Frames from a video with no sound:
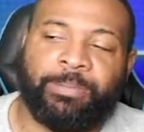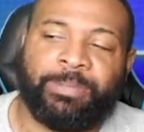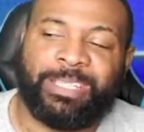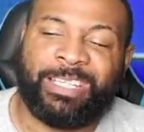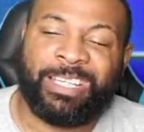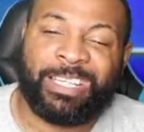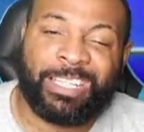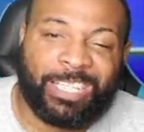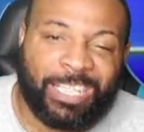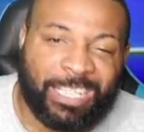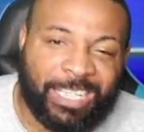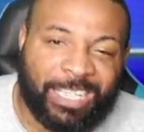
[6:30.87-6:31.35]
but
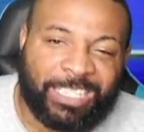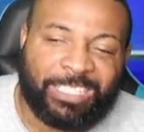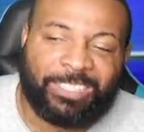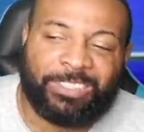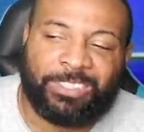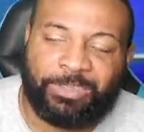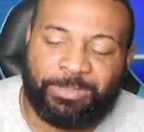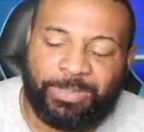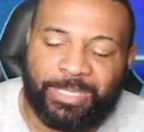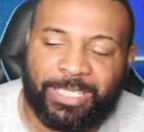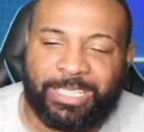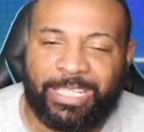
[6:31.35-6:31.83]
now that I got a
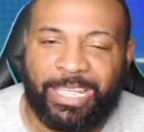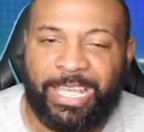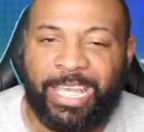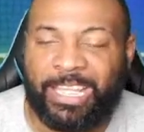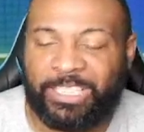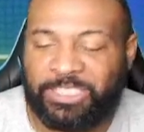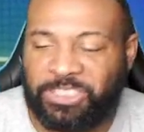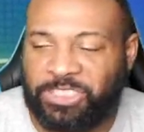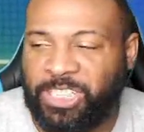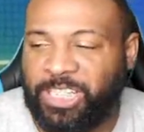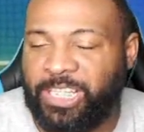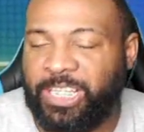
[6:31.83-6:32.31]
little bit of
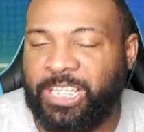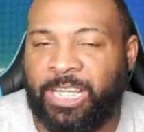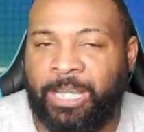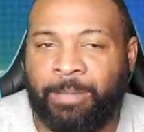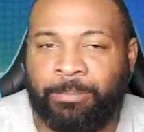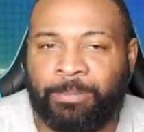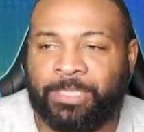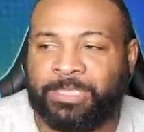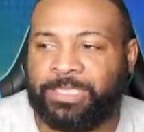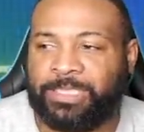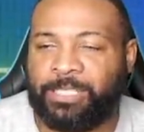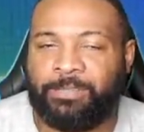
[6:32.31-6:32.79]
cachet, I'm
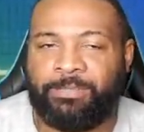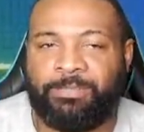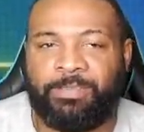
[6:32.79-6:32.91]
going to say